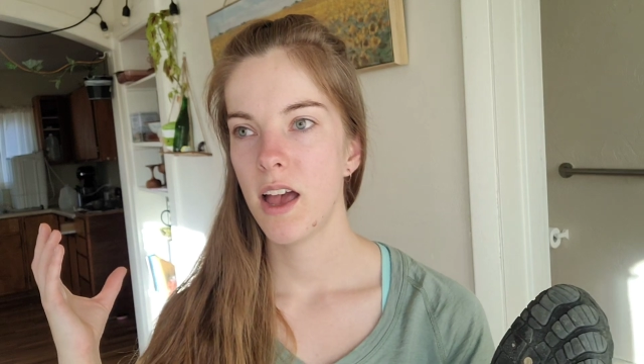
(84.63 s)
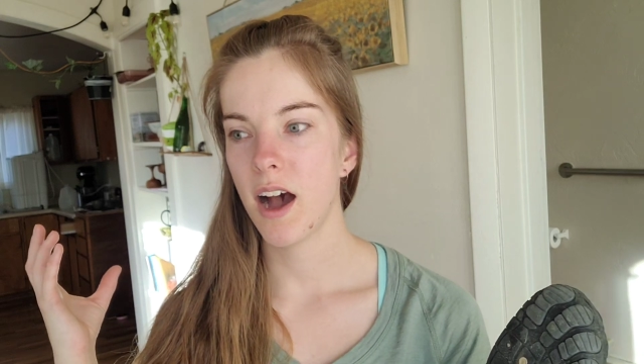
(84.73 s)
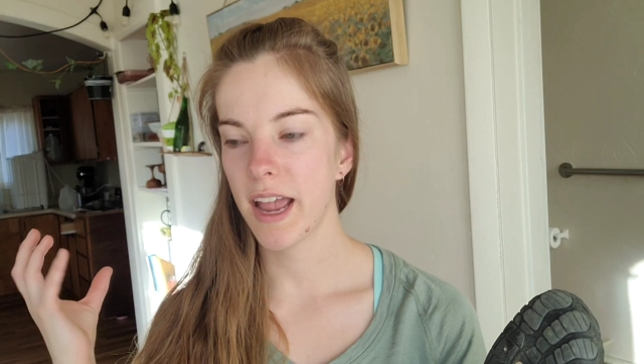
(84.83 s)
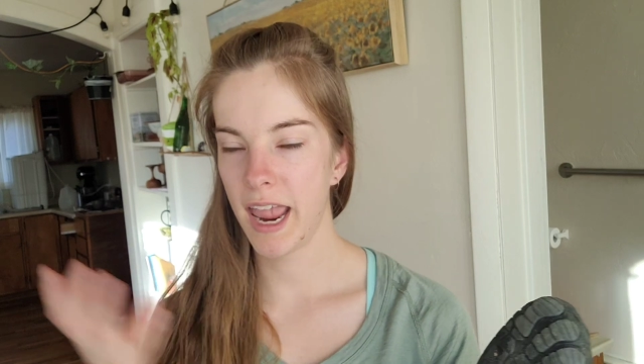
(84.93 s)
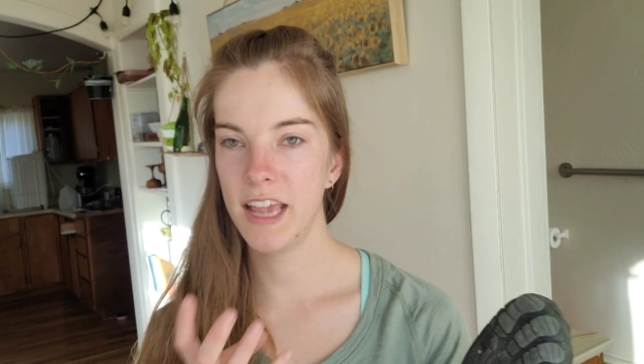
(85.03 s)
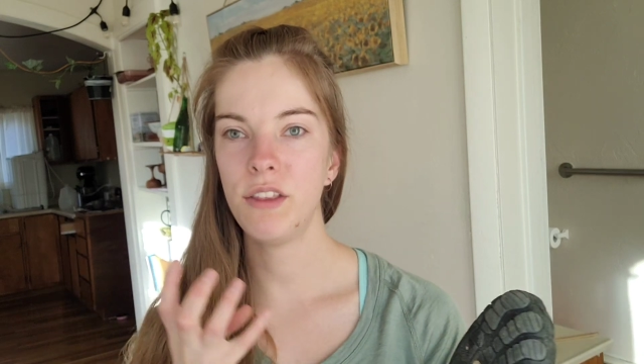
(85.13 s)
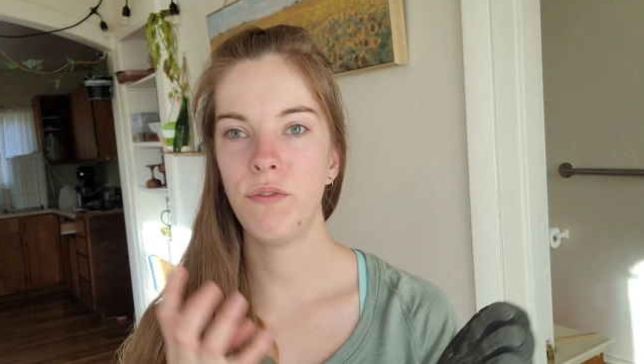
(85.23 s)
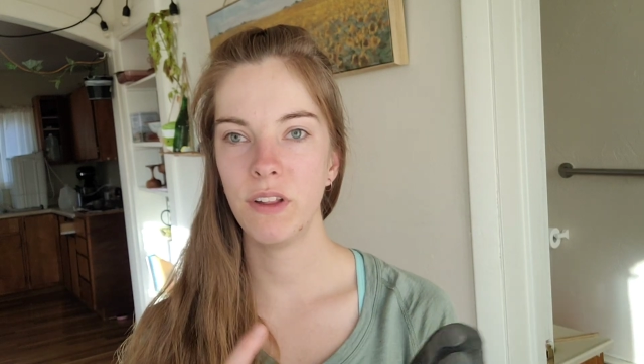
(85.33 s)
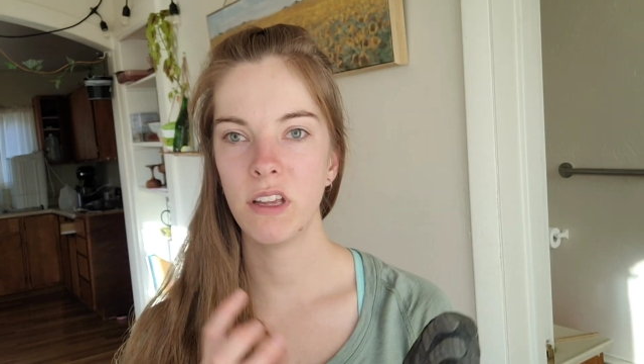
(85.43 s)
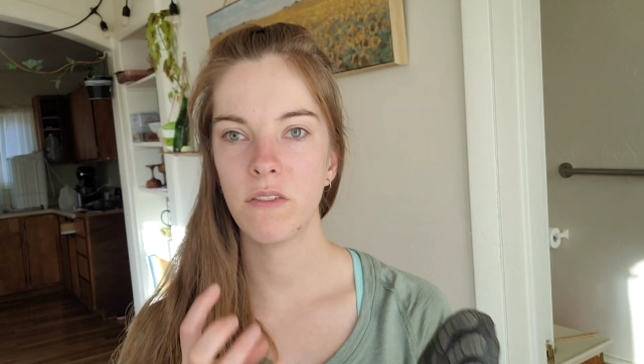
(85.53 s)
I hate the
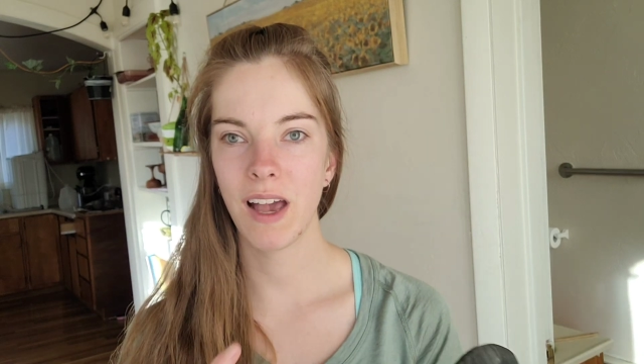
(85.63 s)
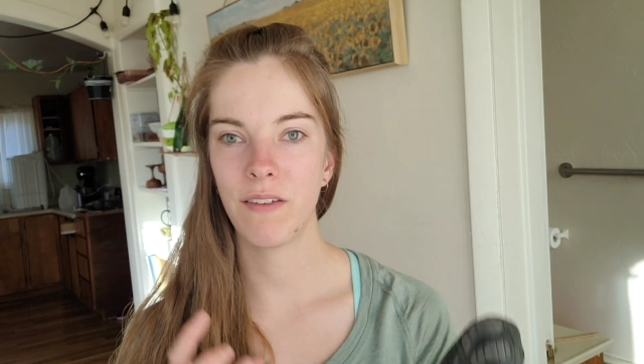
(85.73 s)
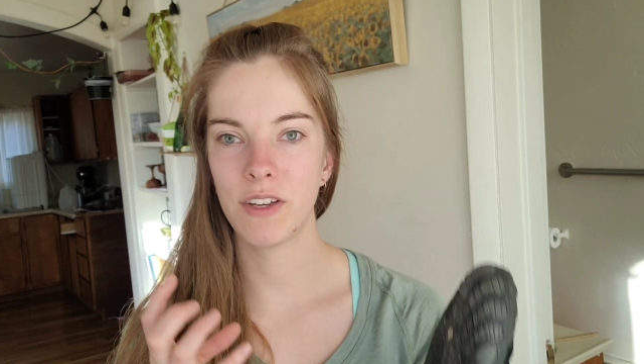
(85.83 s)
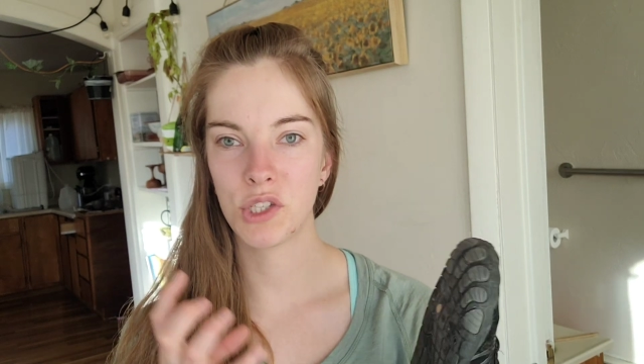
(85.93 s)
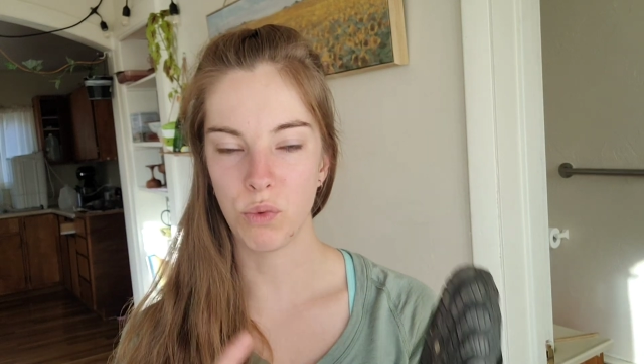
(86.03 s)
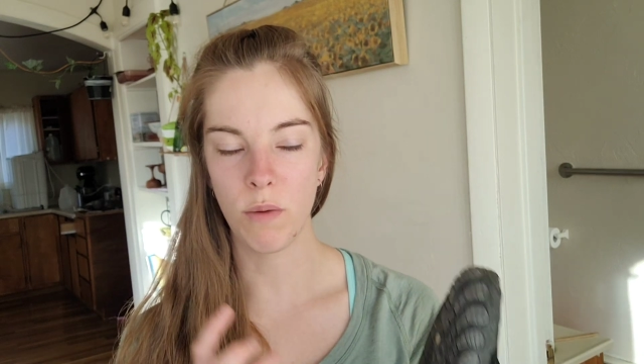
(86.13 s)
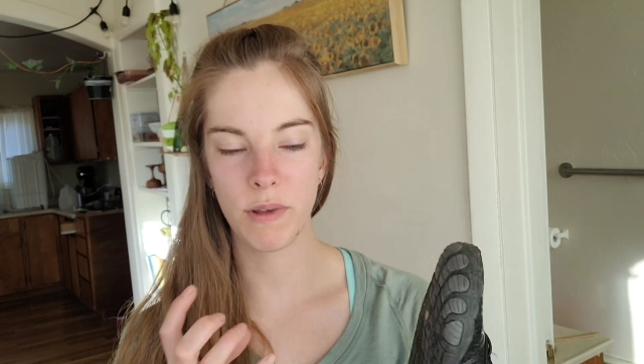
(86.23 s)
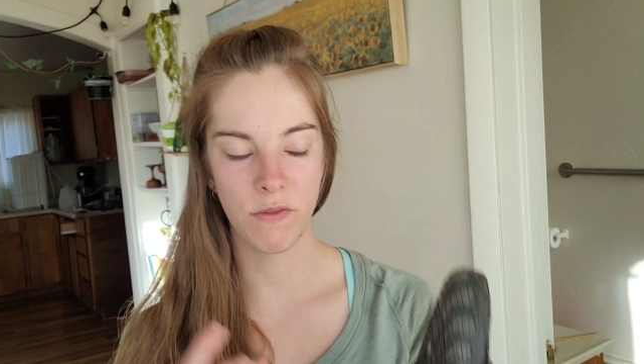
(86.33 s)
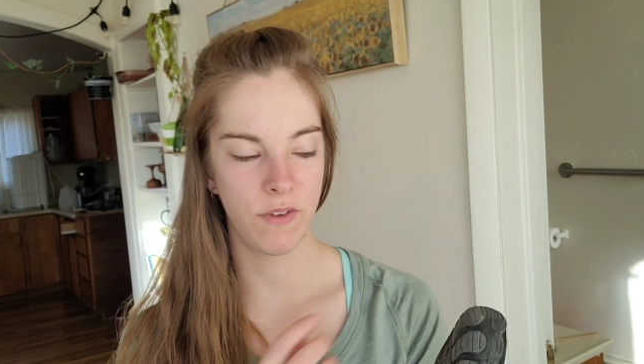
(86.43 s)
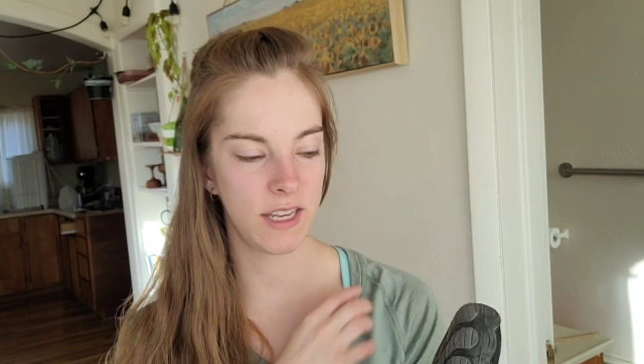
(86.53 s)
feeling of having
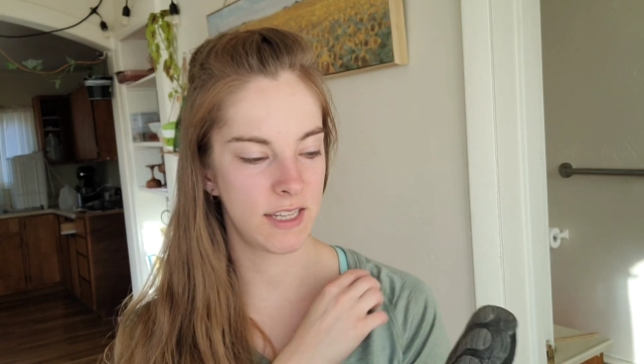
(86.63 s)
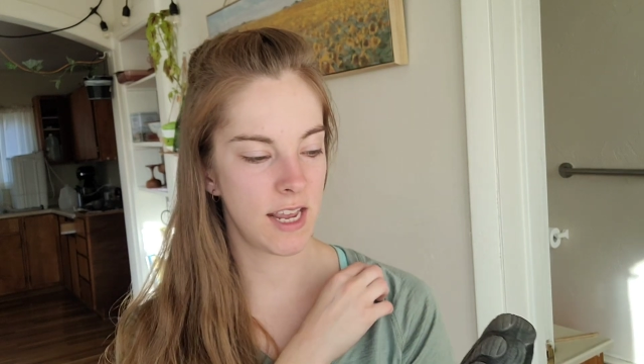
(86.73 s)
swampy feet,